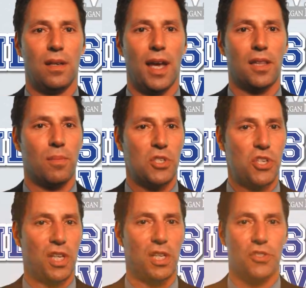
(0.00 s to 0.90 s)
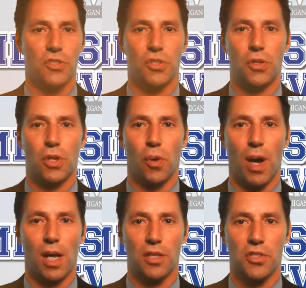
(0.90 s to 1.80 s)
At the Michigan Institute of
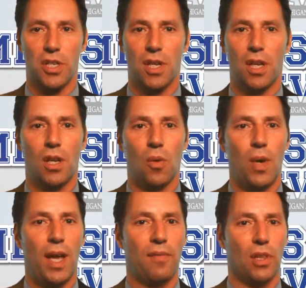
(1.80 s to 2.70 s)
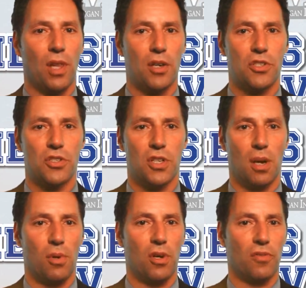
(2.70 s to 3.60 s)
Urology, we have the largest
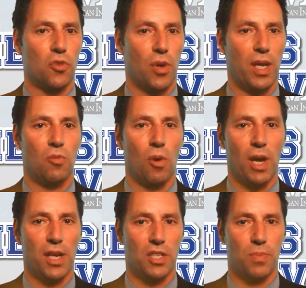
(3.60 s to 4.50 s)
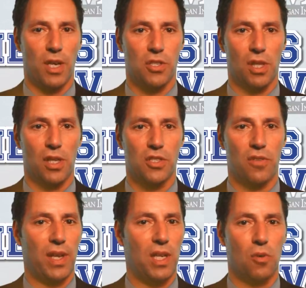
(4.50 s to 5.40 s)
number of trained robotic specialists of
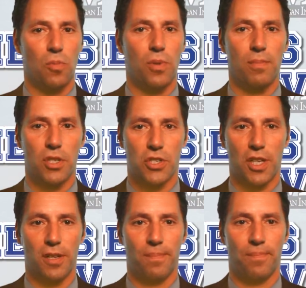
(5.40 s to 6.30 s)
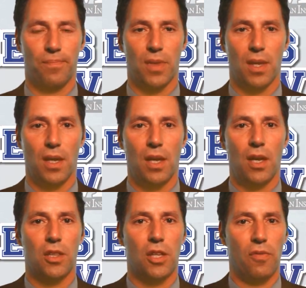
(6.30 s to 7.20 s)
any group in Michigan.
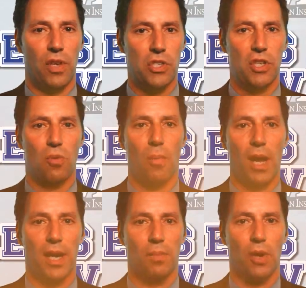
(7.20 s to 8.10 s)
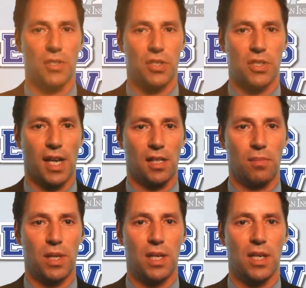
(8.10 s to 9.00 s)
The da Vinci robotic
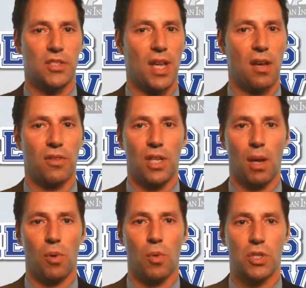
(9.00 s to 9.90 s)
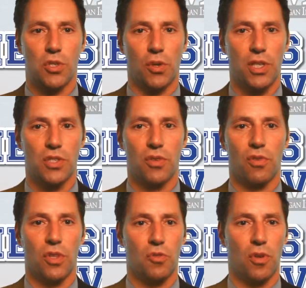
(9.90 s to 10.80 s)
prostatectomy is now the number one choice for
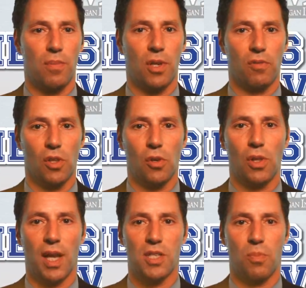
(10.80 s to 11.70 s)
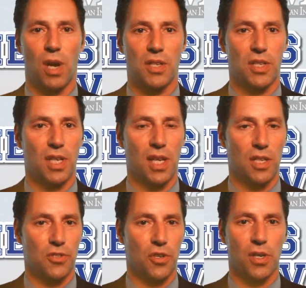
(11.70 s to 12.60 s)
the treatment of localized prostate
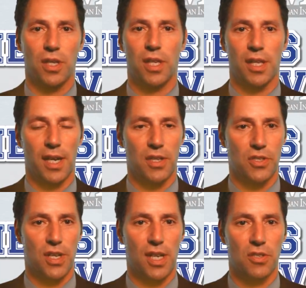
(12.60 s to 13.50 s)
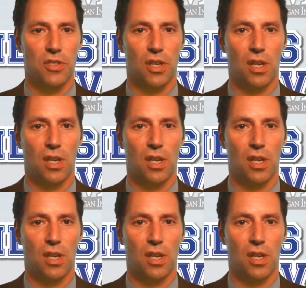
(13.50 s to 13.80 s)
cancer in the United States.